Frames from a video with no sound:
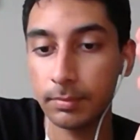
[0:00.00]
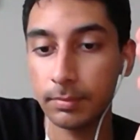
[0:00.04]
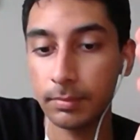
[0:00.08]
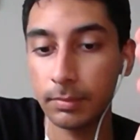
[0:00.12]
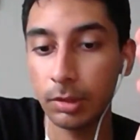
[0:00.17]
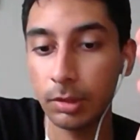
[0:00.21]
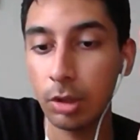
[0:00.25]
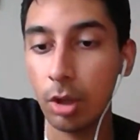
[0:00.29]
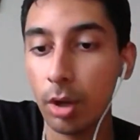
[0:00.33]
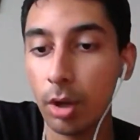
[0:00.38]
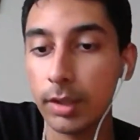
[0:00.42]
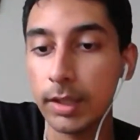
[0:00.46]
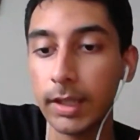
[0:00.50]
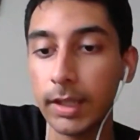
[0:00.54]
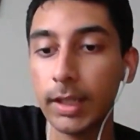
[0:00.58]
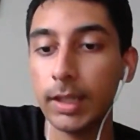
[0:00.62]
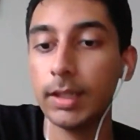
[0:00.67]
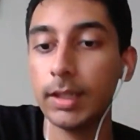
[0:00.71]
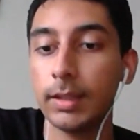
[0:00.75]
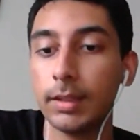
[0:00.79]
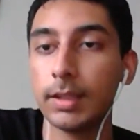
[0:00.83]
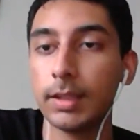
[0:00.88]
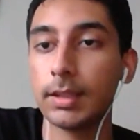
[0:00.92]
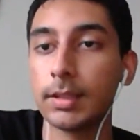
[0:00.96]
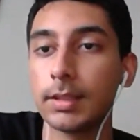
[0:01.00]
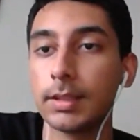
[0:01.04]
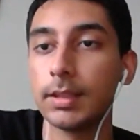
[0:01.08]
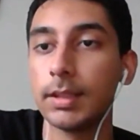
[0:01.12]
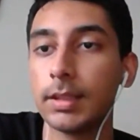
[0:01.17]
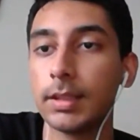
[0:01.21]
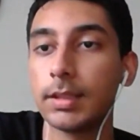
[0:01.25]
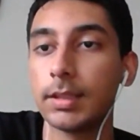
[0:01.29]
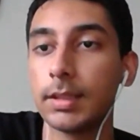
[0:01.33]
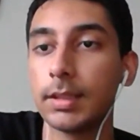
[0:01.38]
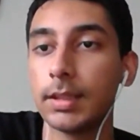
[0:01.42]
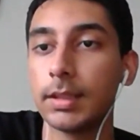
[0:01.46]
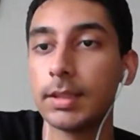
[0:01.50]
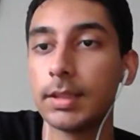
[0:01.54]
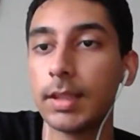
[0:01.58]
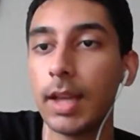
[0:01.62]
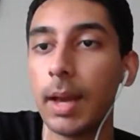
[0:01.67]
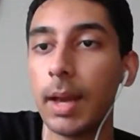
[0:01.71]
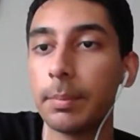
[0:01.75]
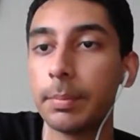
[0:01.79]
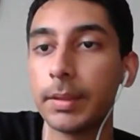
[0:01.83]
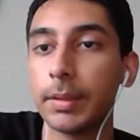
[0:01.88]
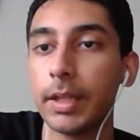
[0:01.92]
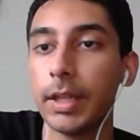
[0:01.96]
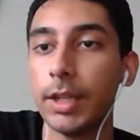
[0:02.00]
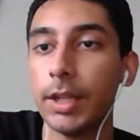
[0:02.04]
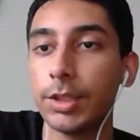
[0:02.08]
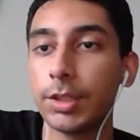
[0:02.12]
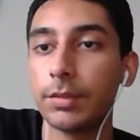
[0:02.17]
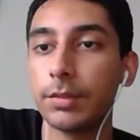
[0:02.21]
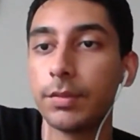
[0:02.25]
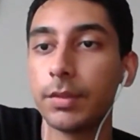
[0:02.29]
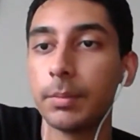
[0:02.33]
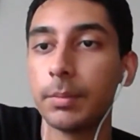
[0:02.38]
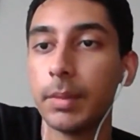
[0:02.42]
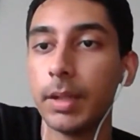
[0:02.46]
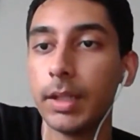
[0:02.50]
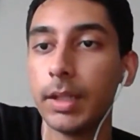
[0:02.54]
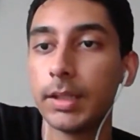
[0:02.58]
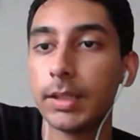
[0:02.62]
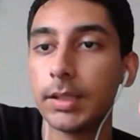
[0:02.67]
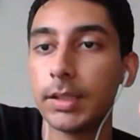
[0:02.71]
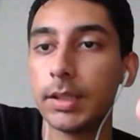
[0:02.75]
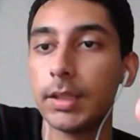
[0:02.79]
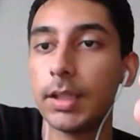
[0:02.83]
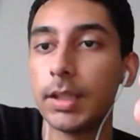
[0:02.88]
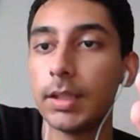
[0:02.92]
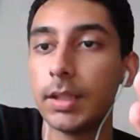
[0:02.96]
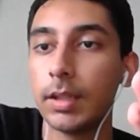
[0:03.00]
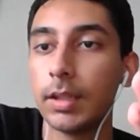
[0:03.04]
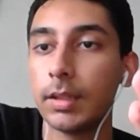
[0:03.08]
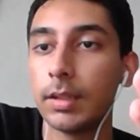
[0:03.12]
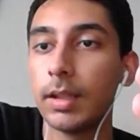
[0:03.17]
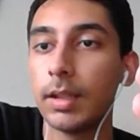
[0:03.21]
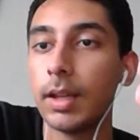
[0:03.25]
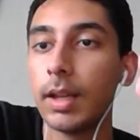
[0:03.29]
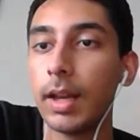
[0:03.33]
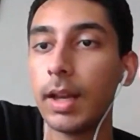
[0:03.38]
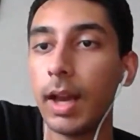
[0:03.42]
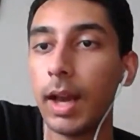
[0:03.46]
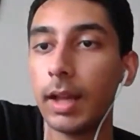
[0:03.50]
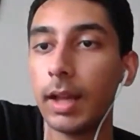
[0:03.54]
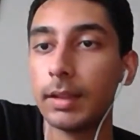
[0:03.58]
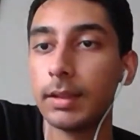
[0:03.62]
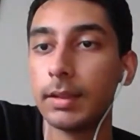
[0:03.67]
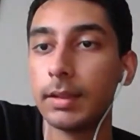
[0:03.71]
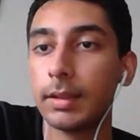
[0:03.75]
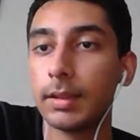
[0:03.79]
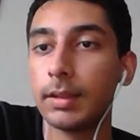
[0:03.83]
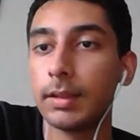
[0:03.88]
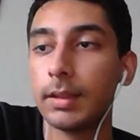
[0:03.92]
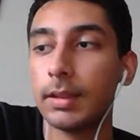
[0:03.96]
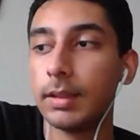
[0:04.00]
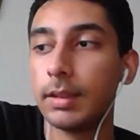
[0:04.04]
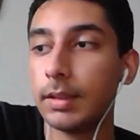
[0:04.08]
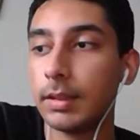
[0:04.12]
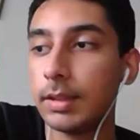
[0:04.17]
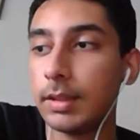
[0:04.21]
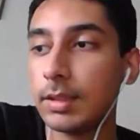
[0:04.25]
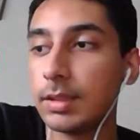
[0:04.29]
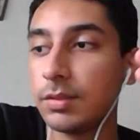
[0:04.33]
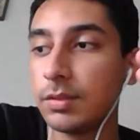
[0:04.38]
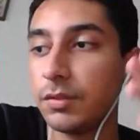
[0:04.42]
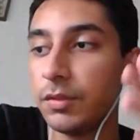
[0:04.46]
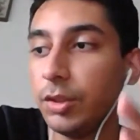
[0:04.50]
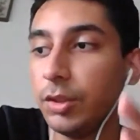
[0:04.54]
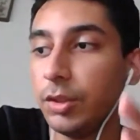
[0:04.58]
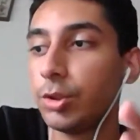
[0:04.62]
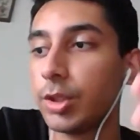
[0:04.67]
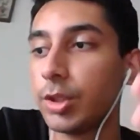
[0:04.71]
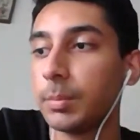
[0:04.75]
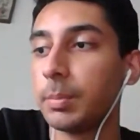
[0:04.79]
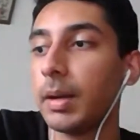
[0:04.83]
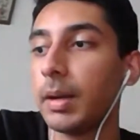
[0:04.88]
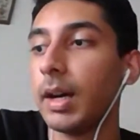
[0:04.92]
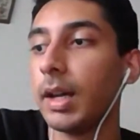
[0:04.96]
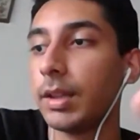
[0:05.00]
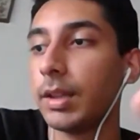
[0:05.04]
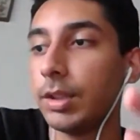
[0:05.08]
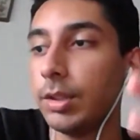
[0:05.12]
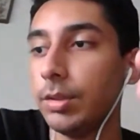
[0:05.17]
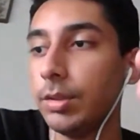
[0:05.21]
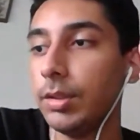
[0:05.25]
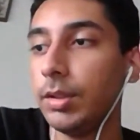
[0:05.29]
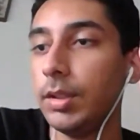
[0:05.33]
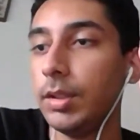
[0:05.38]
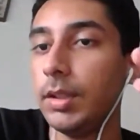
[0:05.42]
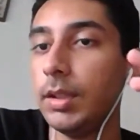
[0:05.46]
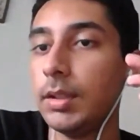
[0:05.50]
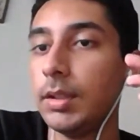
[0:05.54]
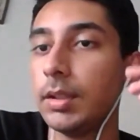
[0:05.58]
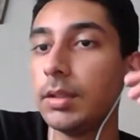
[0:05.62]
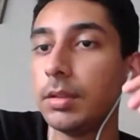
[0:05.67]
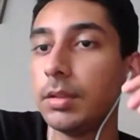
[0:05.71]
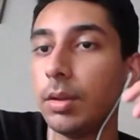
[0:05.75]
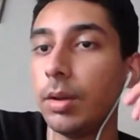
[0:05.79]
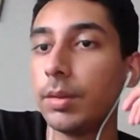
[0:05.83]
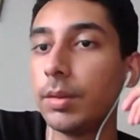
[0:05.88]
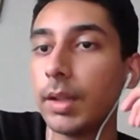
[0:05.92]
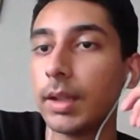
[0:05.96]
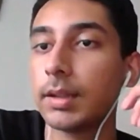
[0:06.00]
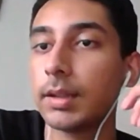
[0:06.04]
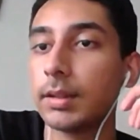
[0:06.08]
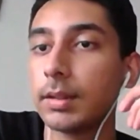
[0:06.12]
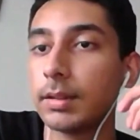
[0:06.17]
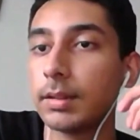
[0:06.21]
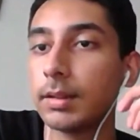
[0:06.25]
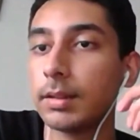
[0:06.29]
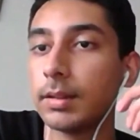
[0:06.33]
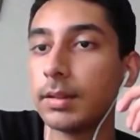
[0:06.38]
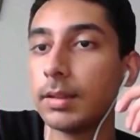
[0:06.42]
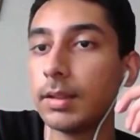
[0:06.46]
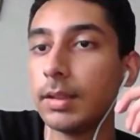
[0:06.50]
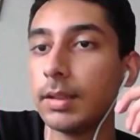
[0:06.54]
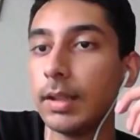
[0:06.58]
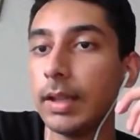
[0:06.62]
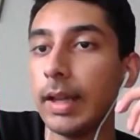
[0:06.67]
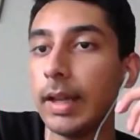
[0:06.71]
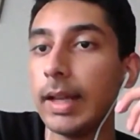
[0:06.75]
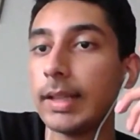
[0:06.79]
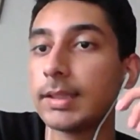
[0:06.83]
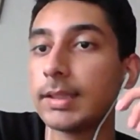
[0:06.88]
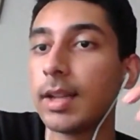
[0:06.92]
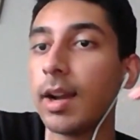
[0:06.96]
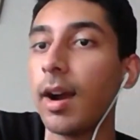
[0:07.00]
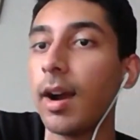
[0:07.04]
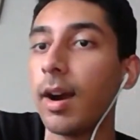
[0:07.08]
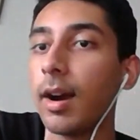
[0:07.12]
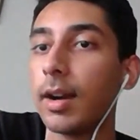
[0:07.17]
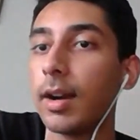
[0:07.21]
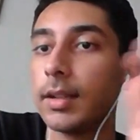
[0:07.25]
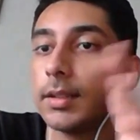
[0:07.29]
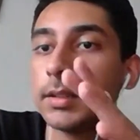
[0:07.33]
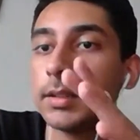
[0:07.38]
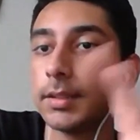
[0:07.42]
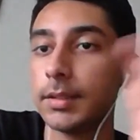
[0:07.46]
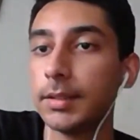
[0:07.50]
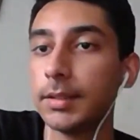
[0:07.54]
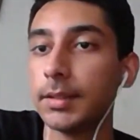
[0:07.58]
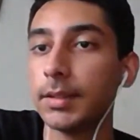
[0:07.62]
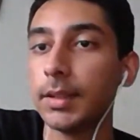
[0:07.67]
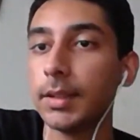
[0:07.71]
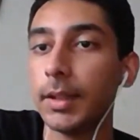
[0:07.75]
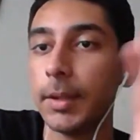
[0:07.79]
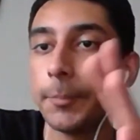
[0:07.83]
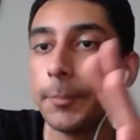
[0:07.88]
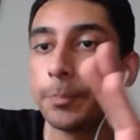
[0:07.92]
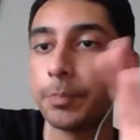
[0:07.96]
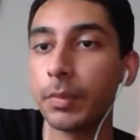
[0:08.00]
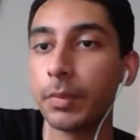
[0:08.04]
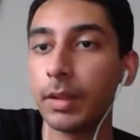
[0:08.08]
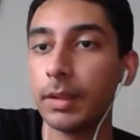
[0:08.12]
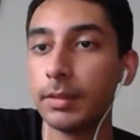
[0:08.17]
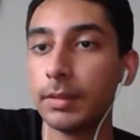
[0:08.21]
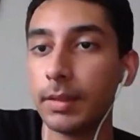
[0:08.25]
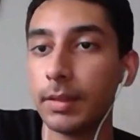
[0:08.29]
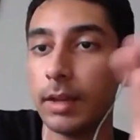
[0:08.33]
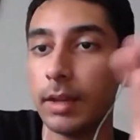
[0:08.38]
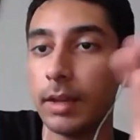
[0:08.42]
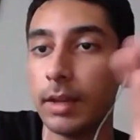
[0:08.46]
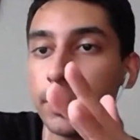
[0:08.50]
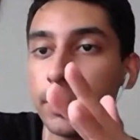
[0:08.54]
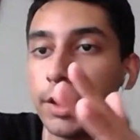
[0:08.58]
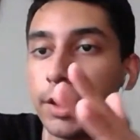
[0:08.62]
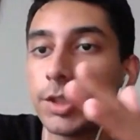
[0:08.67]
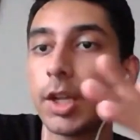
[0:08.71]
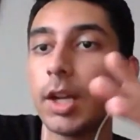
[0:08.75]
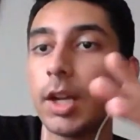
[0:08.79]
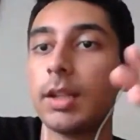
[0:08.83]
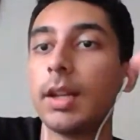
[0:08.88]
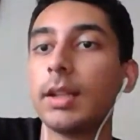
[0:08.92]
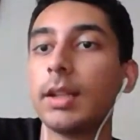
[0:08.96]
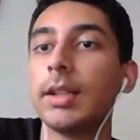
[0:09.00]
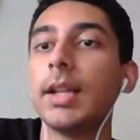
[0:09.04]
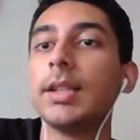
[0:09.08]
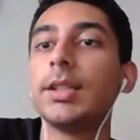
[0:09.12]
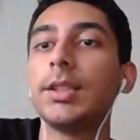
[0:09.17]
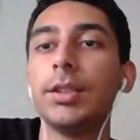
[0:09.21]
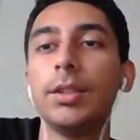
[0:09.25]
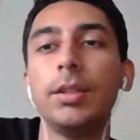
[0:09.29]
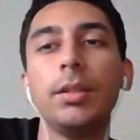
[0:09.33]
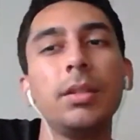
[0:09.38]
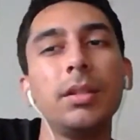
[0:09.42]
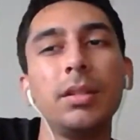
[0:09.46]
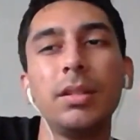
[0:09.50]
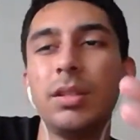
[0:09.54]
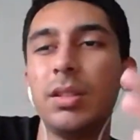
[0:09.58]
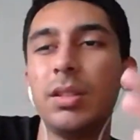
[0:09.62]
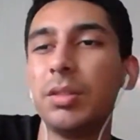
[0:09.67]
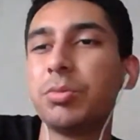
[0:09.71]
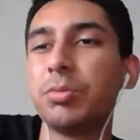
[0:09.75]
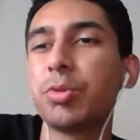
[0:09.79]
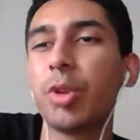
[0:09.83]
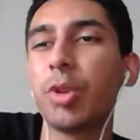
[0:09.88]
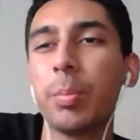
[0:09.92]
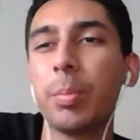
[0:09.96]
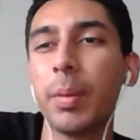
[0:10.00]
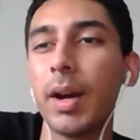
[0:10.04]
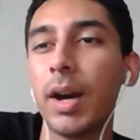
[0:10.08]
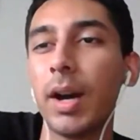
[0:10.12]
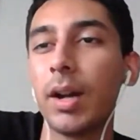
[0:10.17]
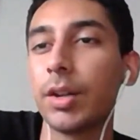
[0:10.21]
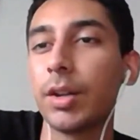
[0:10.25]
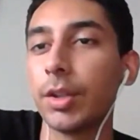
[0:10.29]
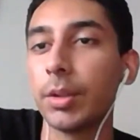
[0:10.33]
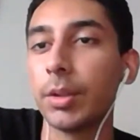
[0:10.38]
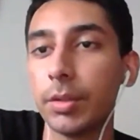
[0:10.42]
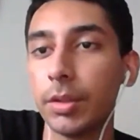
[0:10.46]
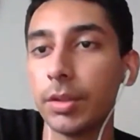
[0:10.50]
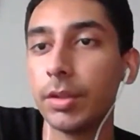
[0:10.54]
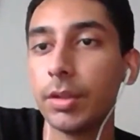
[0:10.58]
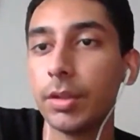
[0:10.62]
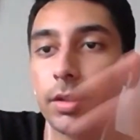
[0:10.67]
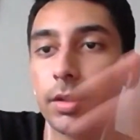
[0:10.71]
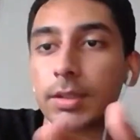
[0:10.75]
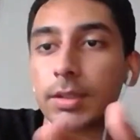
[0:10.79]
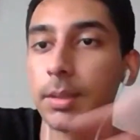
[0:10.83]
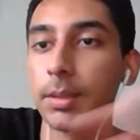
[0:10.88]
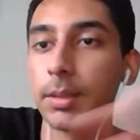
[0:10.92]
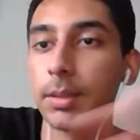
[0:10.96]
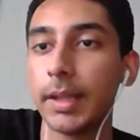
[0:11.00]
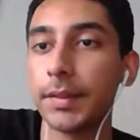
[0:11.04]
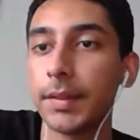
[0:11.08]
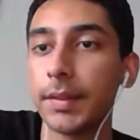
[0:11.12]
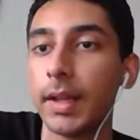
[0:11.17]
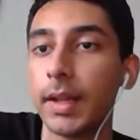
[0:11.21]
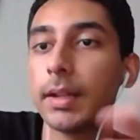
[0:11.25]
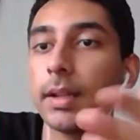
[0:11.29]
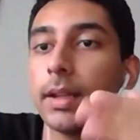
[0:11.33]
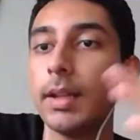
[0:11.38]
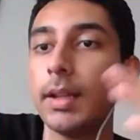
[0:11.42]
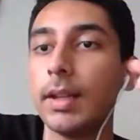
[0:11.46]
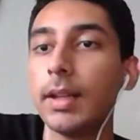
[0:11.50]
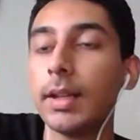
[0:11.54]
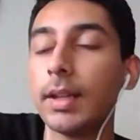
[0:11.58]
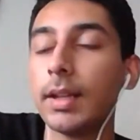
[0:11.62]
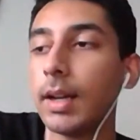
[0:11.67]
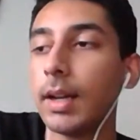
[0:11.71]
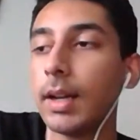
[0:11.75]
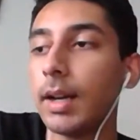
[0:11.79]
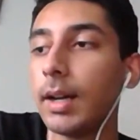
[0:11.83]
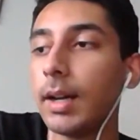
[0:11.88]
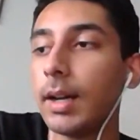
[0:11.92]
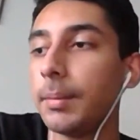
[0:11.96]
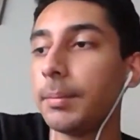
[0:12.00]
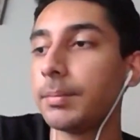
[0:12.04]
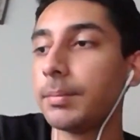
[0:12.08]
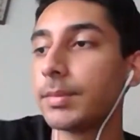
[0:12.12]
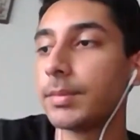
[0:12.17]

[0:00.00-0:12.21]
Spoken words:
locking in this application for medicine and this future path, you need to know that it's hard to diverge unless you drop out or something like that.